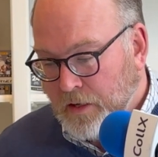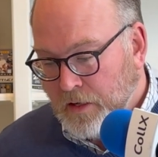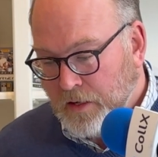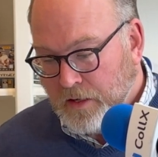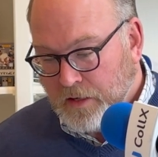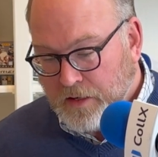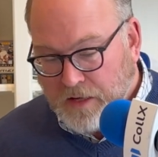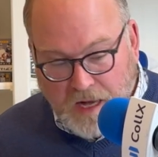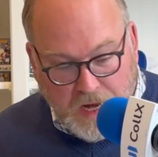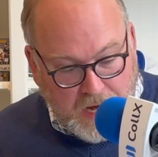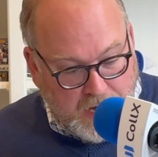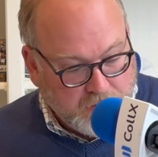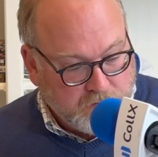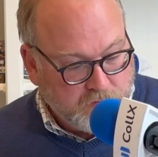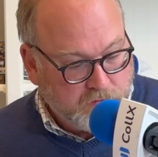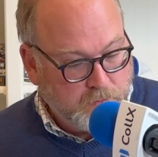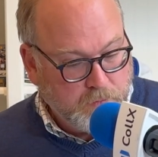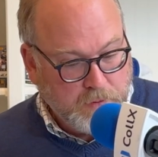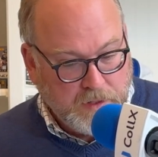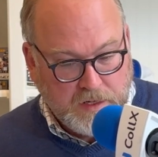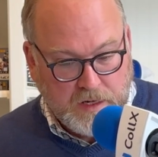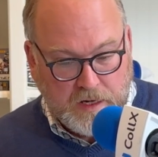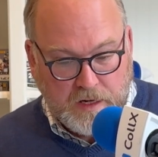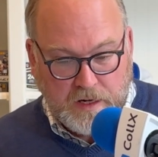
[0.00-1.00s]
Next,
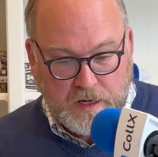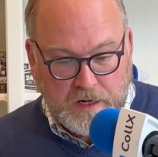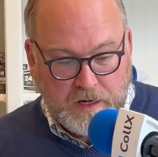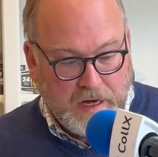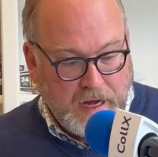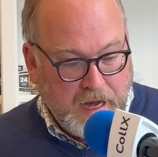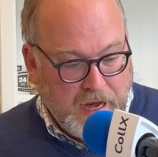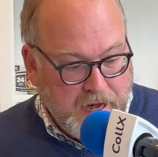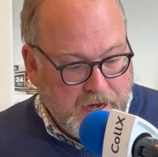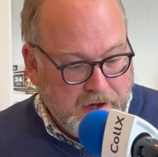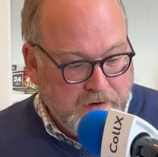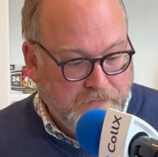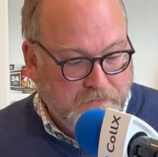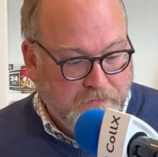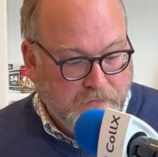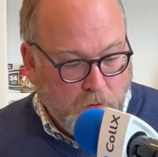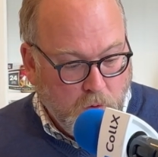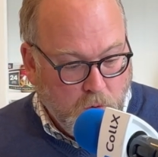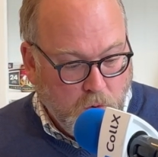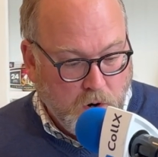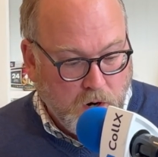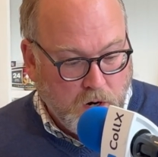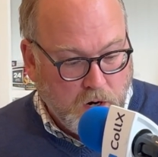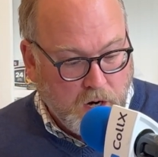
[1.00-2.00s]
we did an
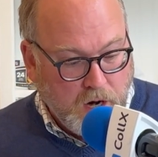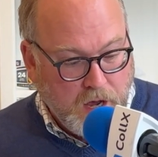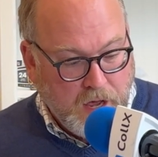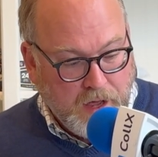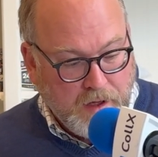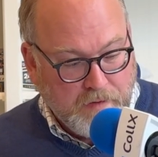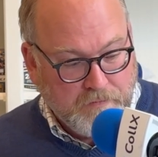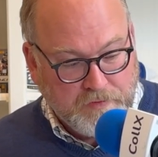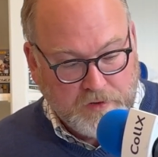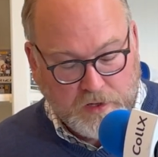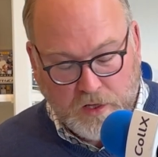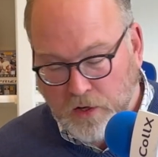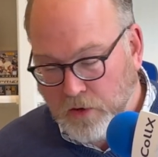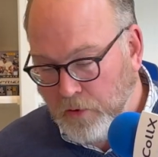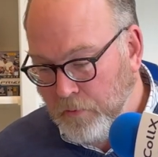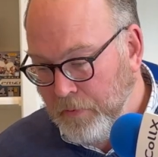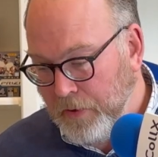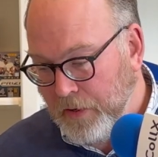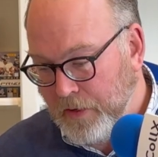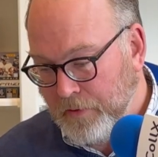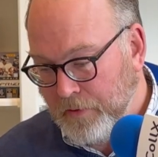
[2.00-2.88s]
A4 envelope